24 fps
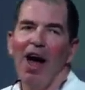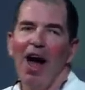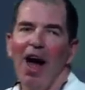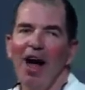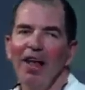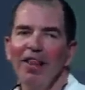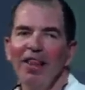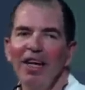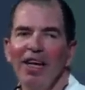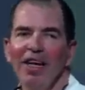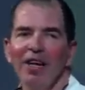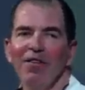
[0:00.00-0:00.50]

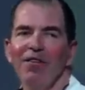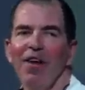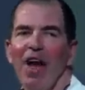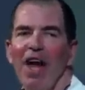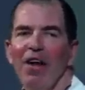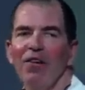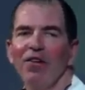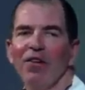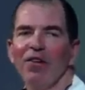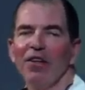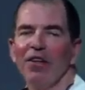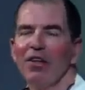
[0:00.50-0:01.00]
I think of
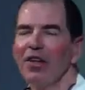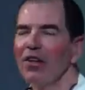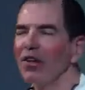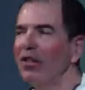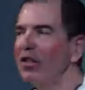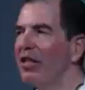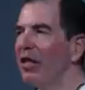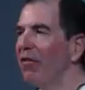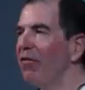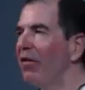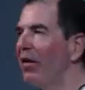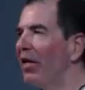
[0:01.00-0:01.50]
Agile a little
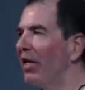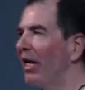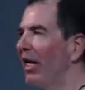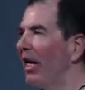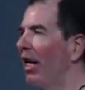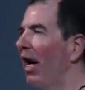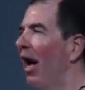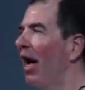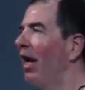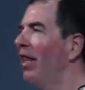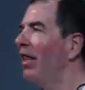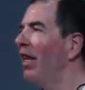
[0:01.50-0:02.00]

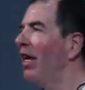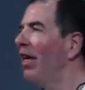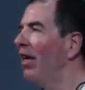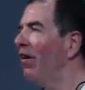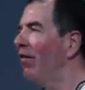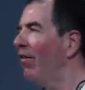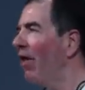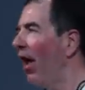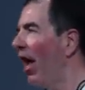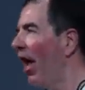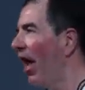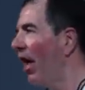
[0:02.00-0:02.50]
differently. I think
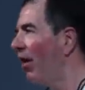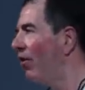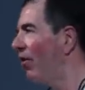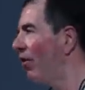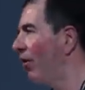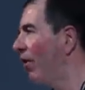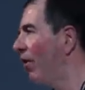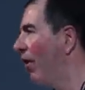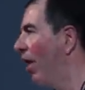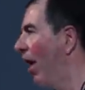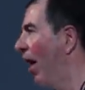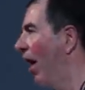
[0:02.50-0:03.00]
of
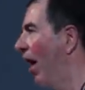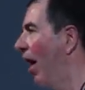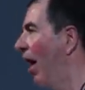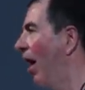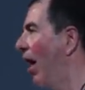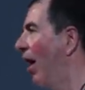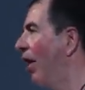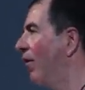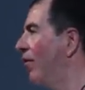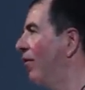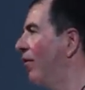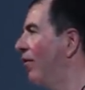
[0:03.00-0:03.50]
Agile
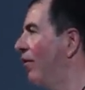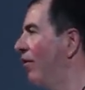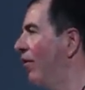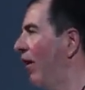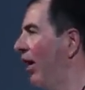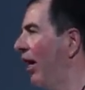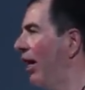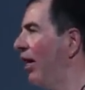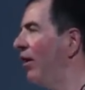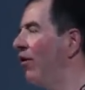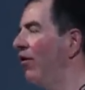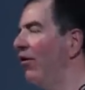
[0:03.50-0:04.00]
as
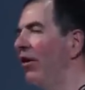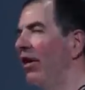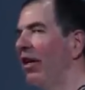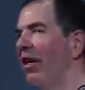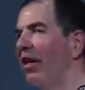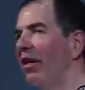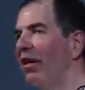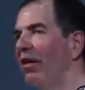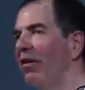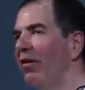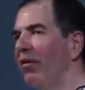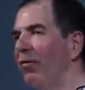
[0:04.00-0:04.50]

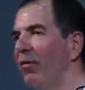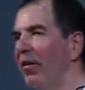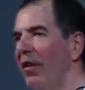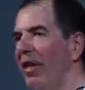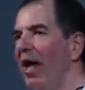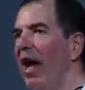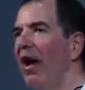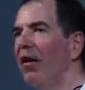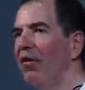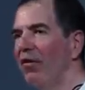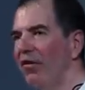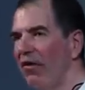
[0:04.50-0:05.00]
changing
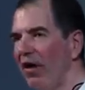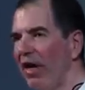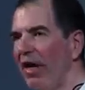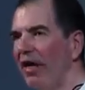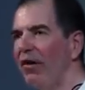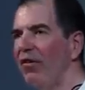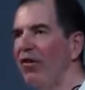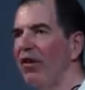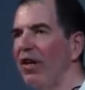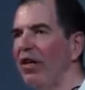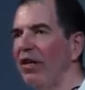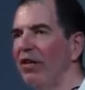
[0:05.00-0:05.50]
without
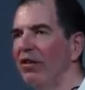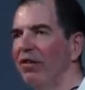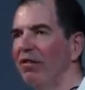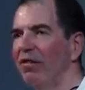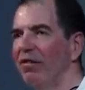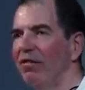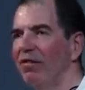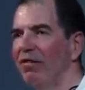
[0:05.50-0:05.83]
changing.